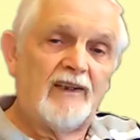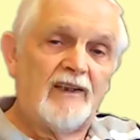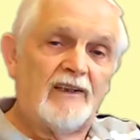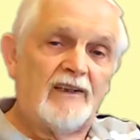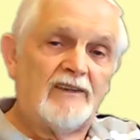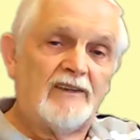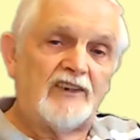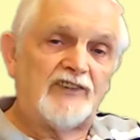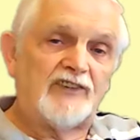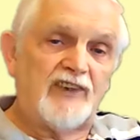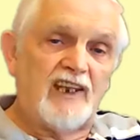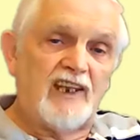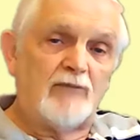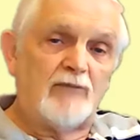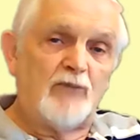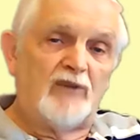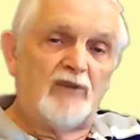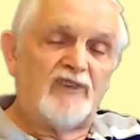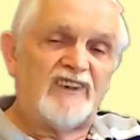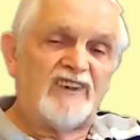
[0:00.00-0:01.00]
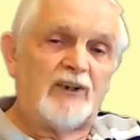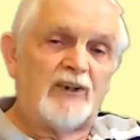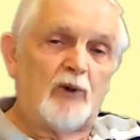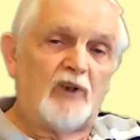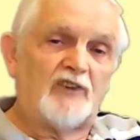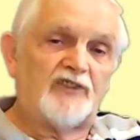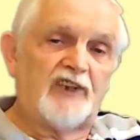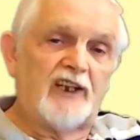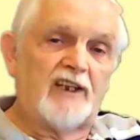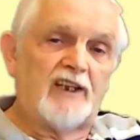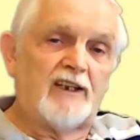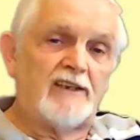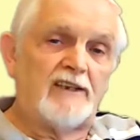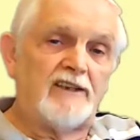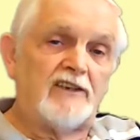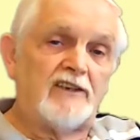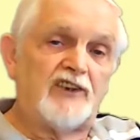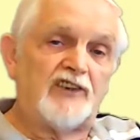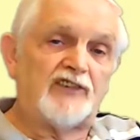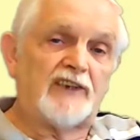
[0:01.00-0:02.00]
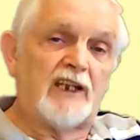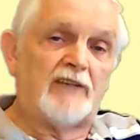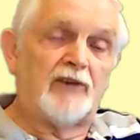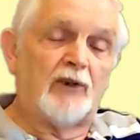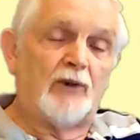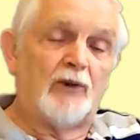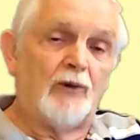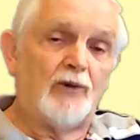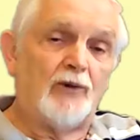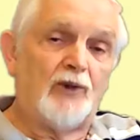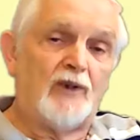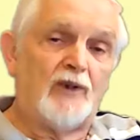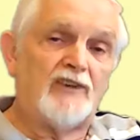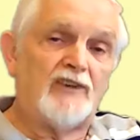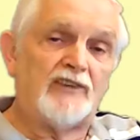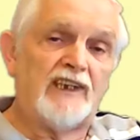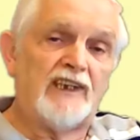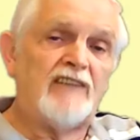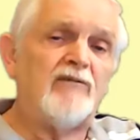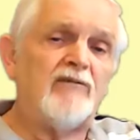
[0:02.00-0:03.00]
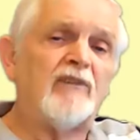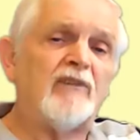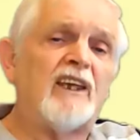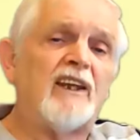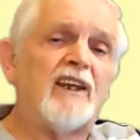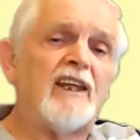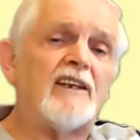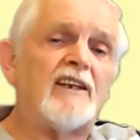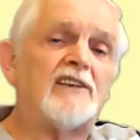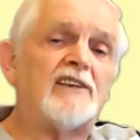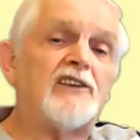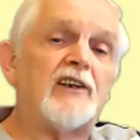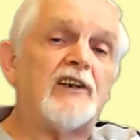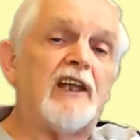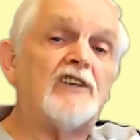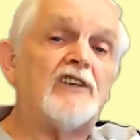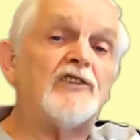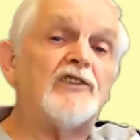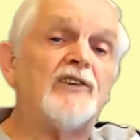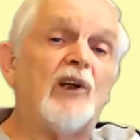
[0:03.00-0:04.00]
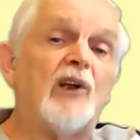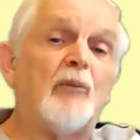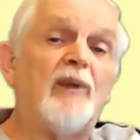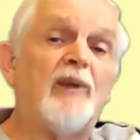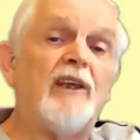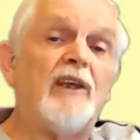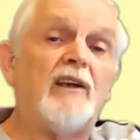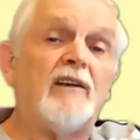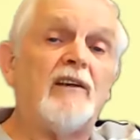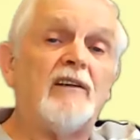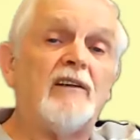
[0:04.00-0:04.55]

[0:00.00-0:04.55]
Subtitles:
they start moving towards the grid and discover, hold on, there's an even greater attraction up here.